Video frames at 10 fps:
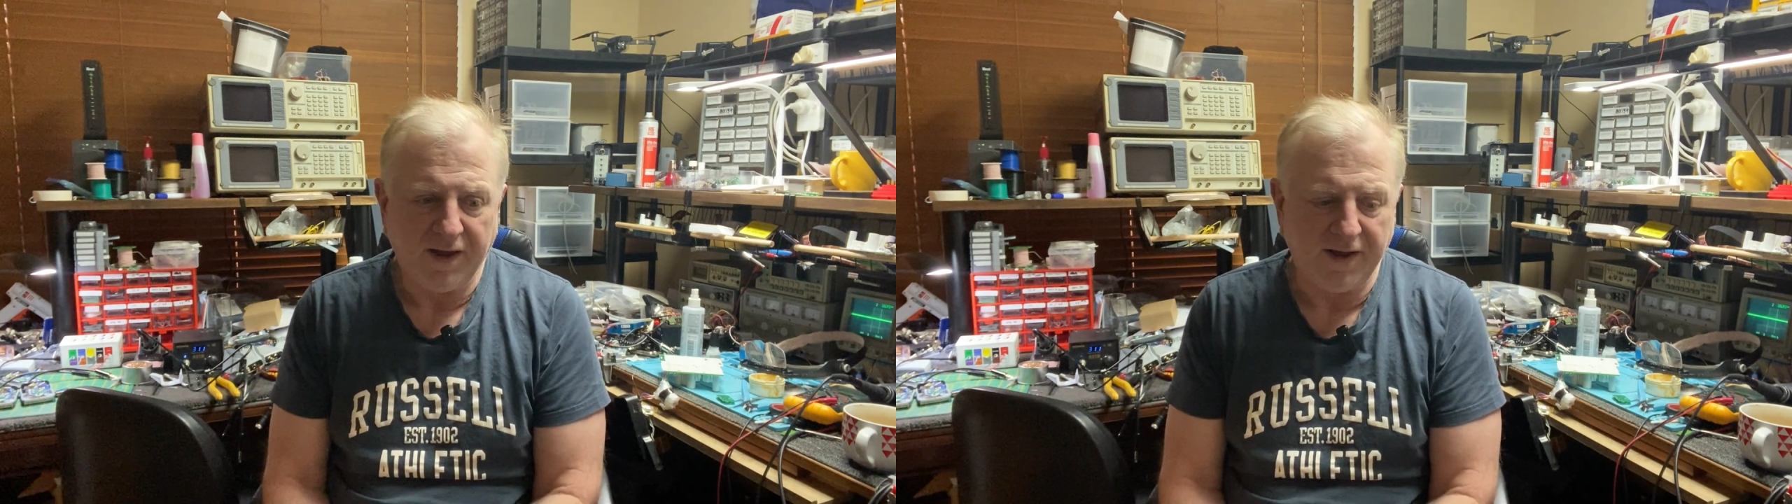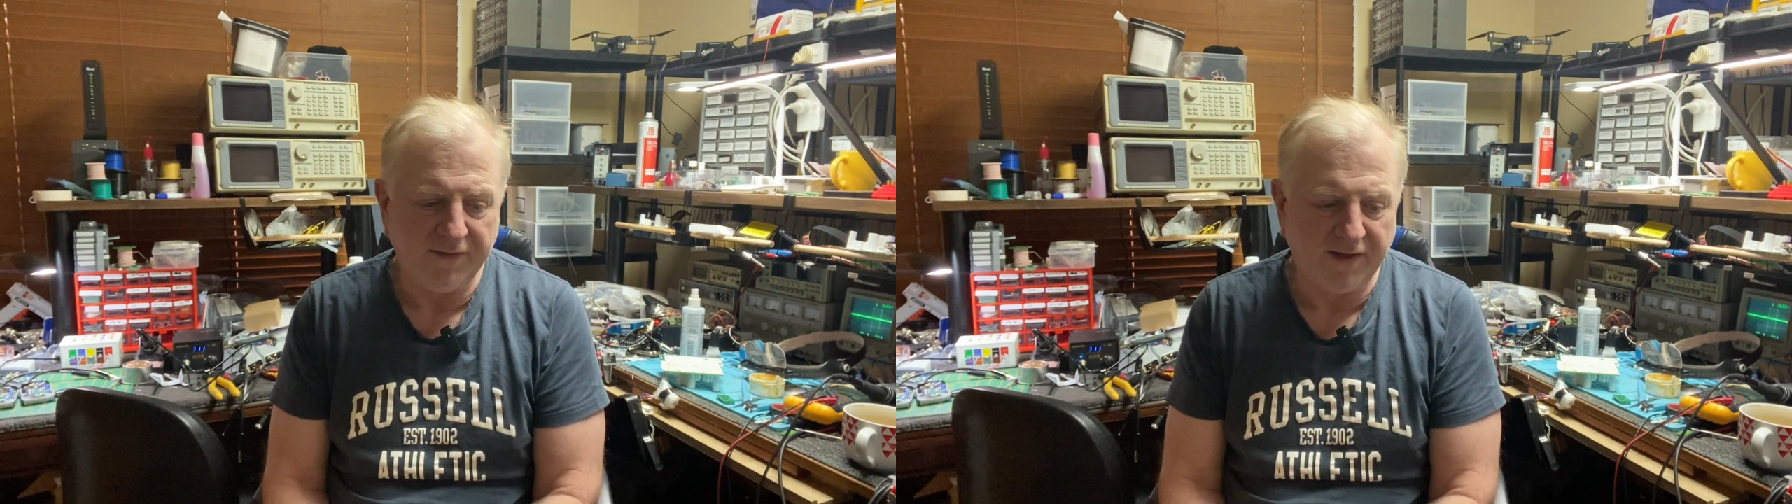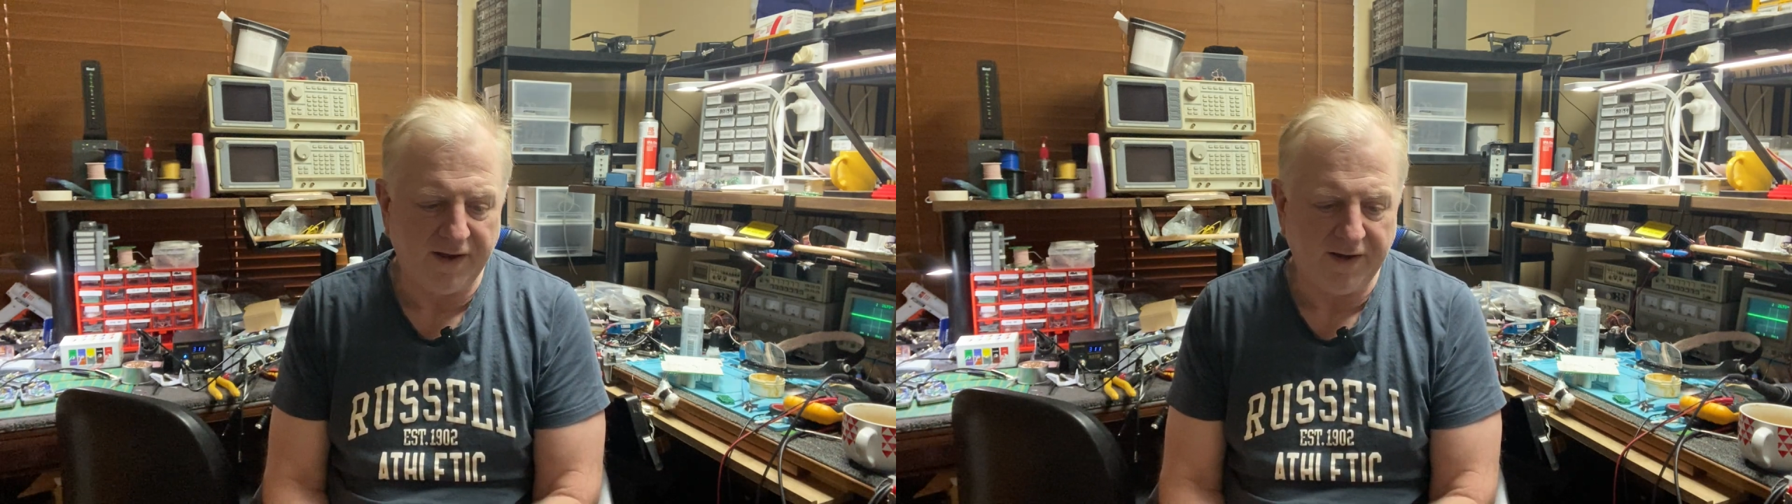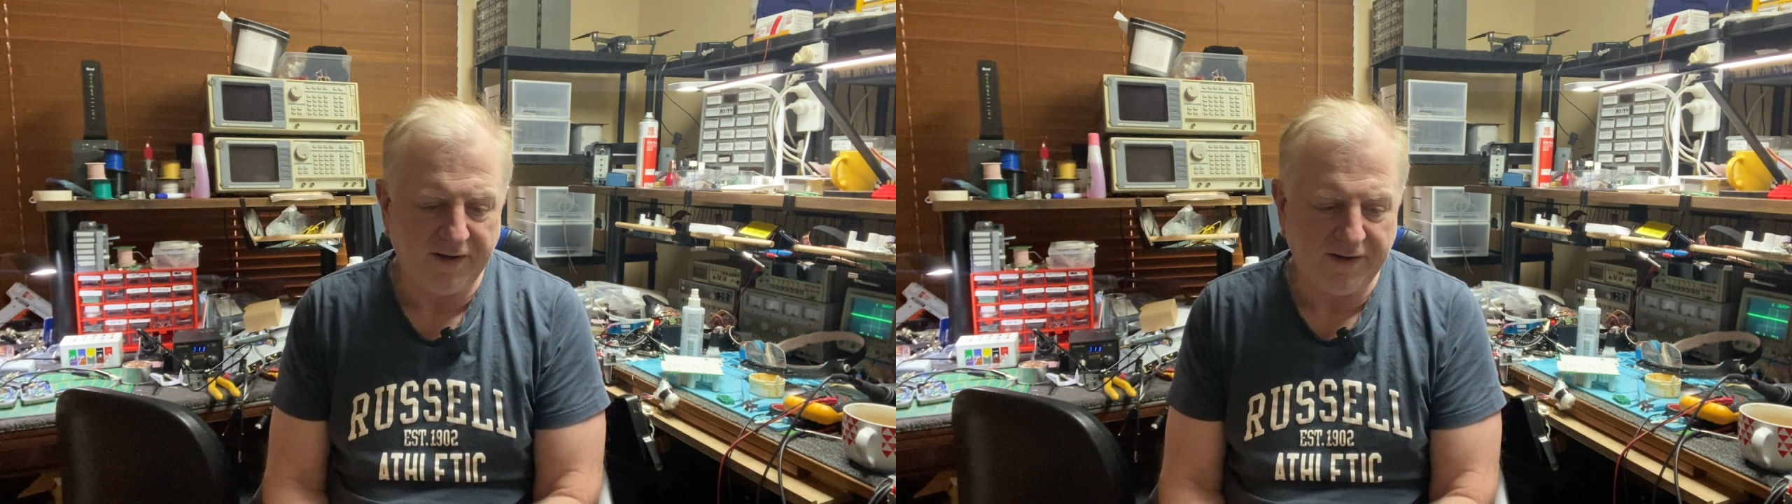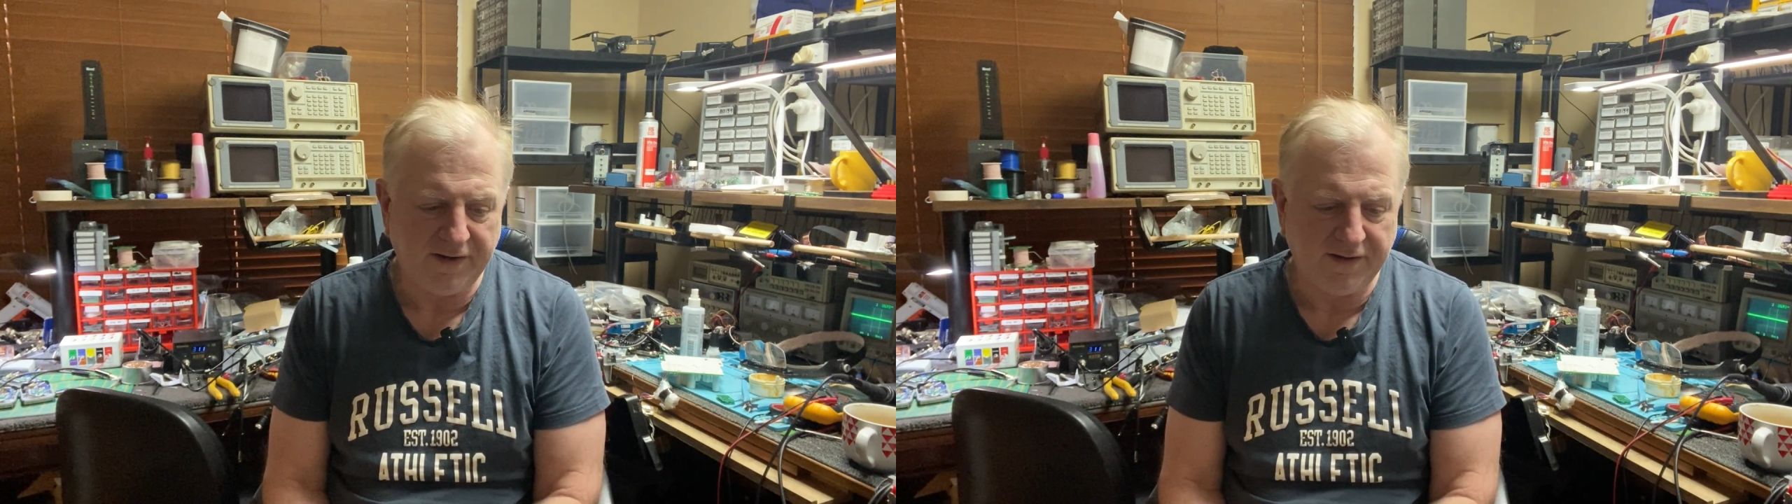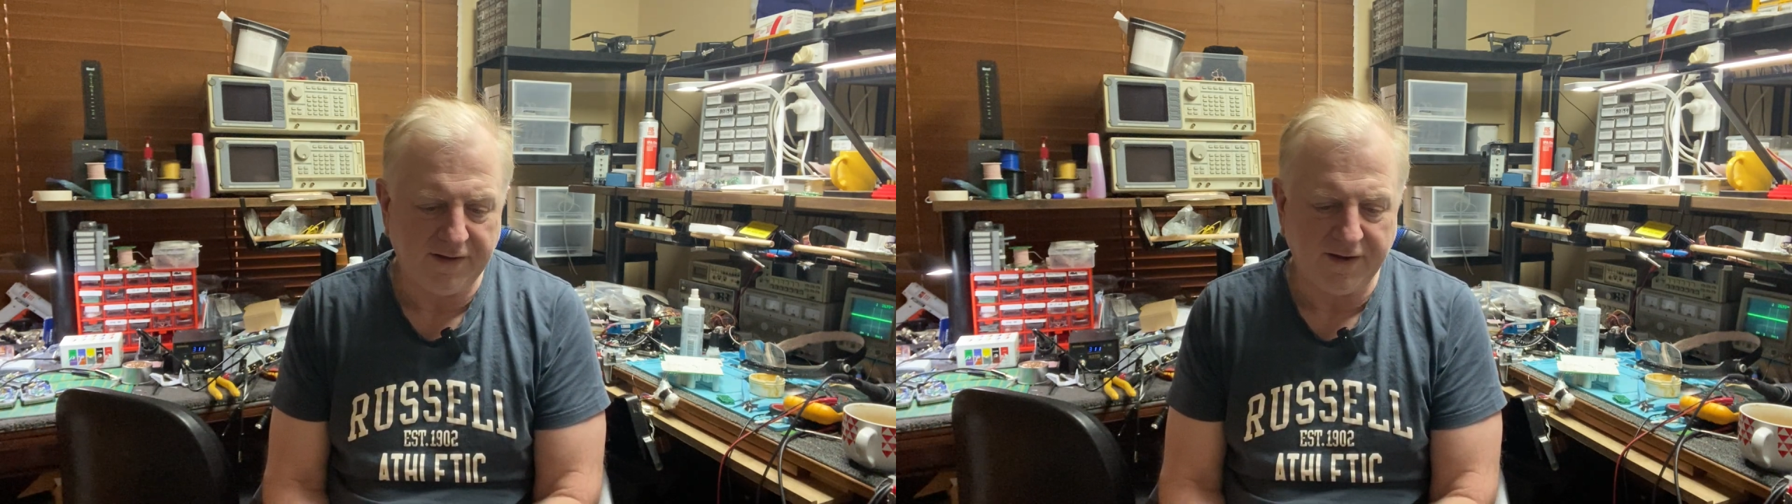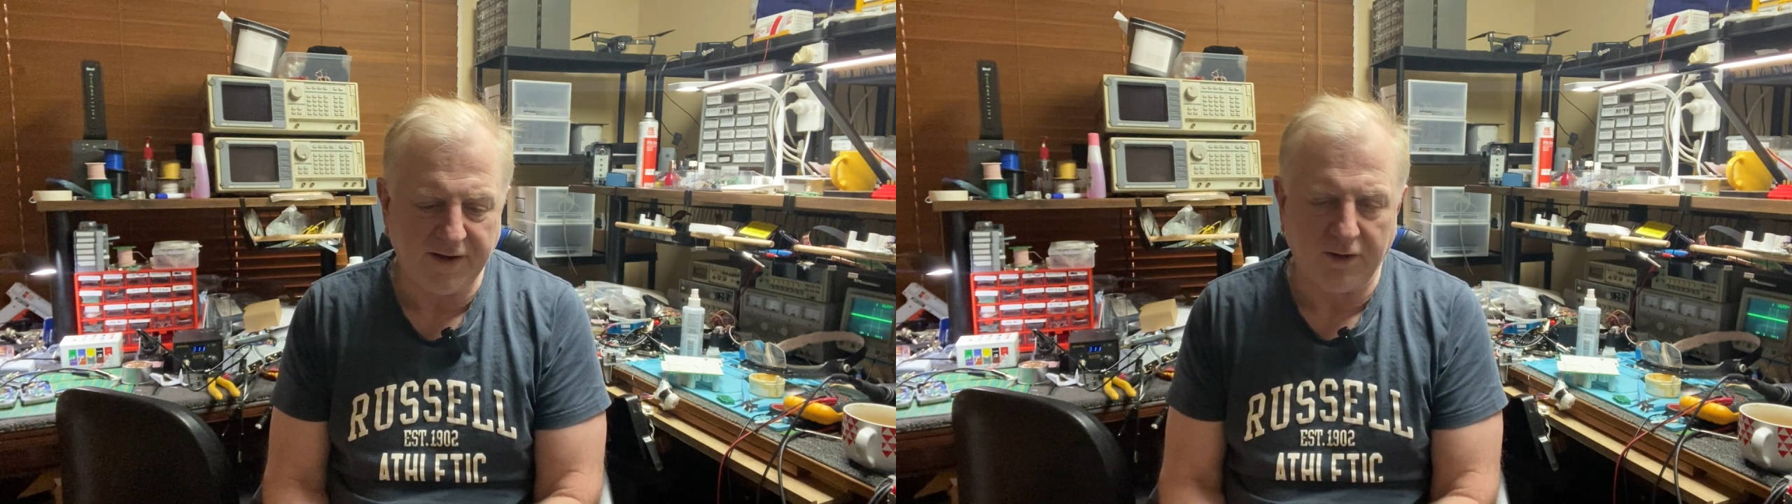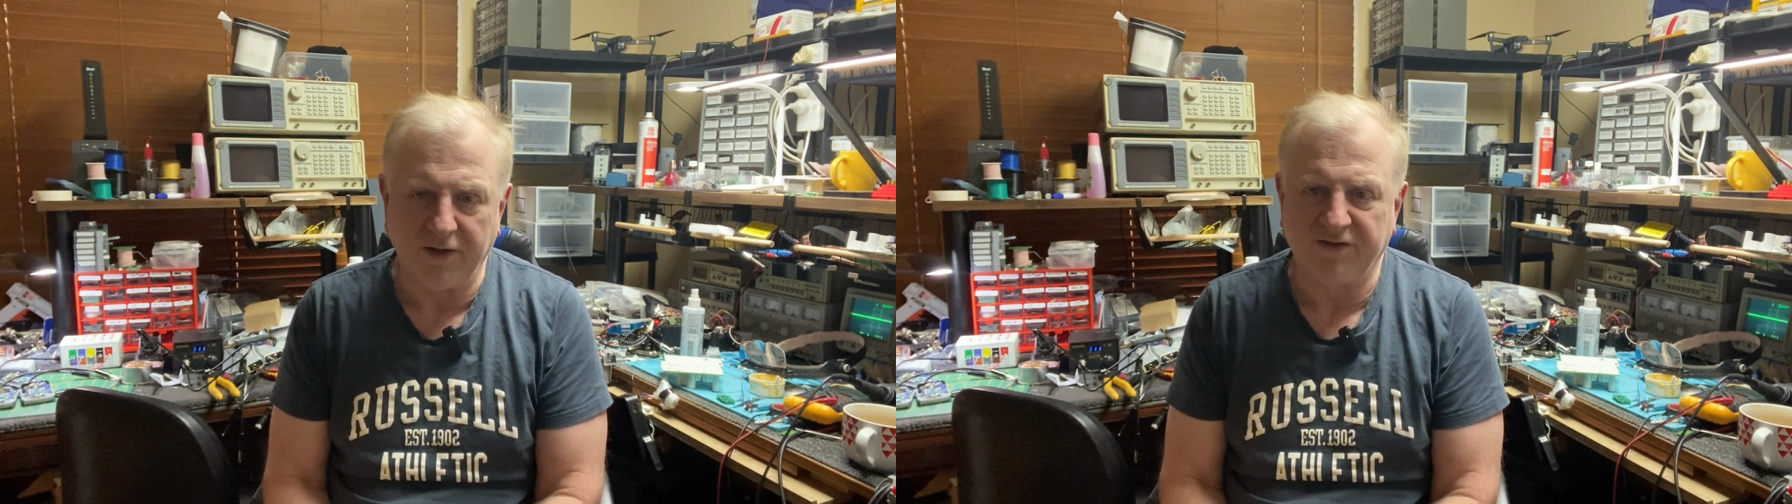and they get all